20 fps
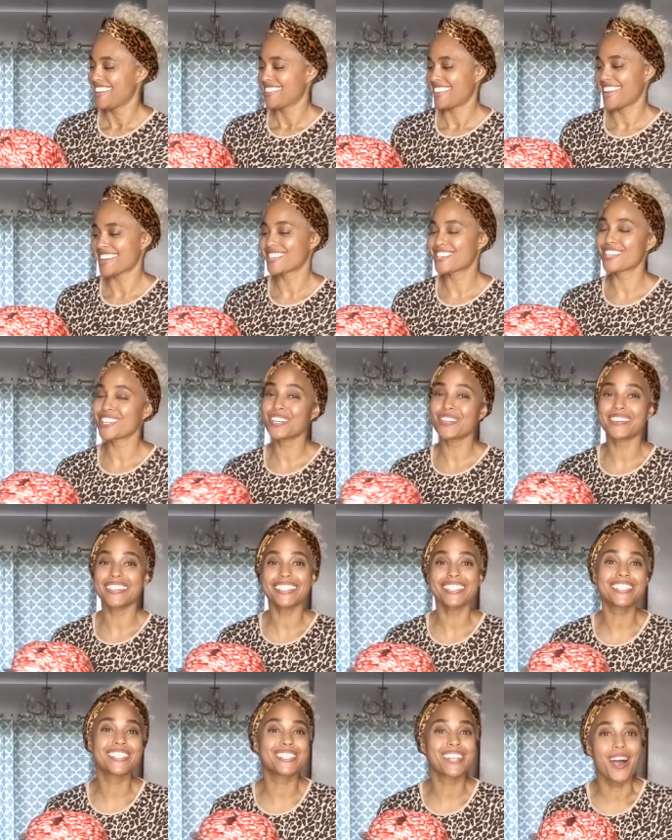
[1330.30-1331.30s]
Thank you
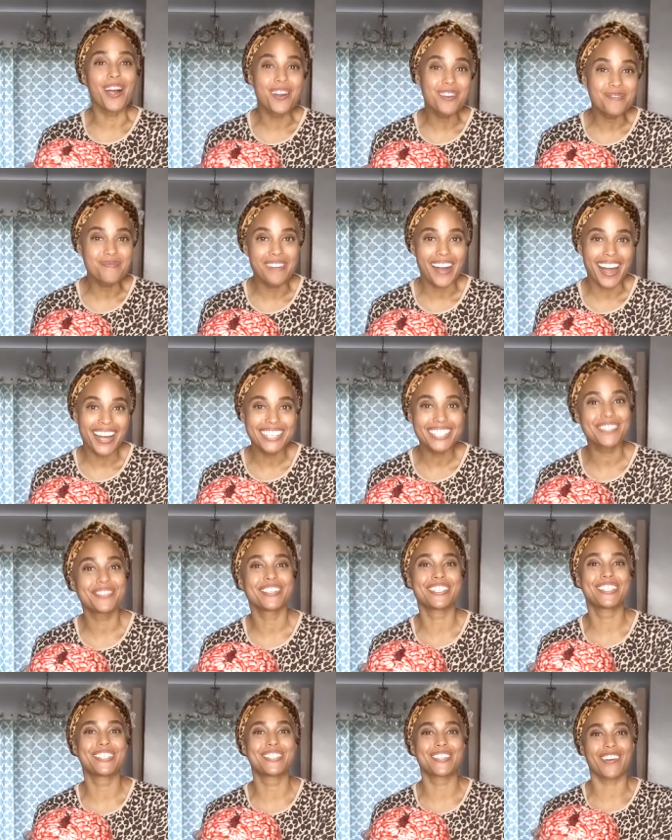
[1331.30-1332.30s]
so much for
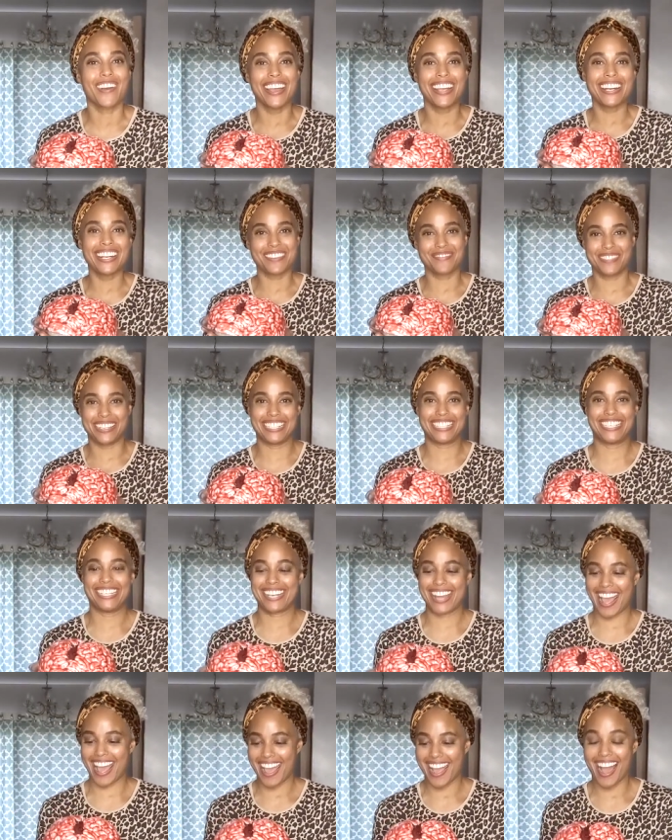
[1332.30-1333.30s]
joining me
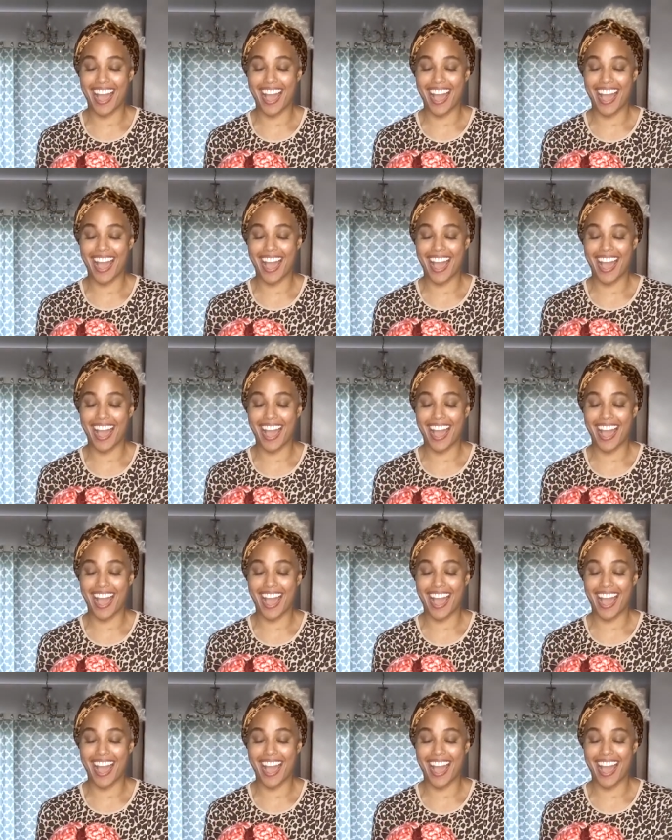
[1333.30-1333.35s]
today.